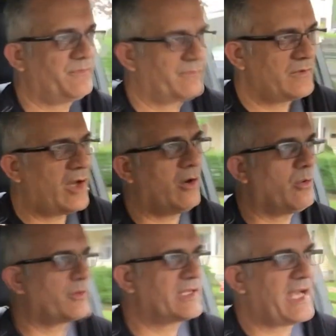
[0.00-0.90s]

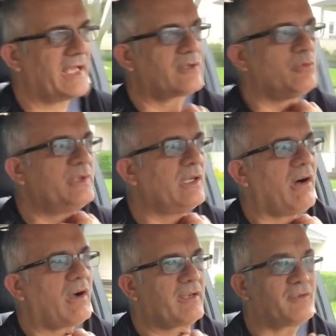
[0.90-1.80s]
know that we
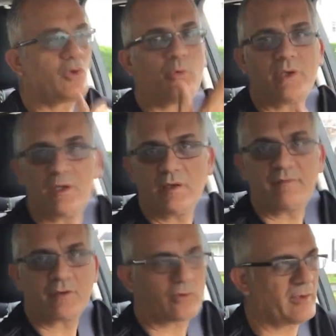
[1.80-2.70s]
are, even
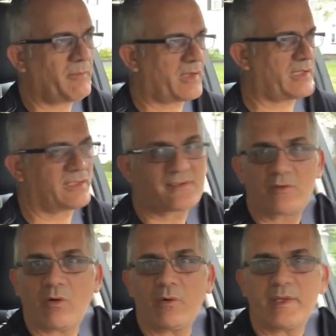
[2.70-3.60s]
though the market is
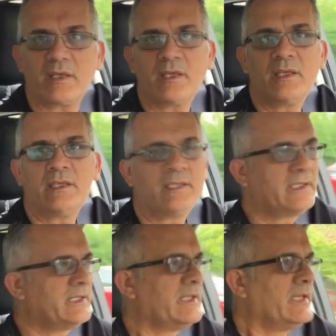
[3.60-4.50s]
growing,
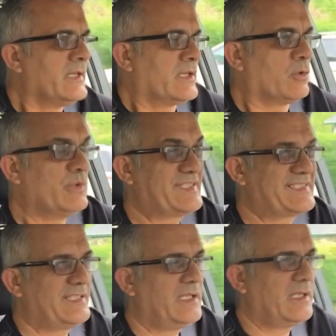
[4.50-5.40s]
we
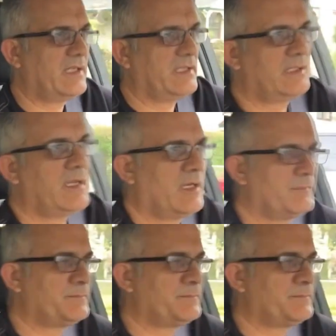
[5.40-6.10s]
still in I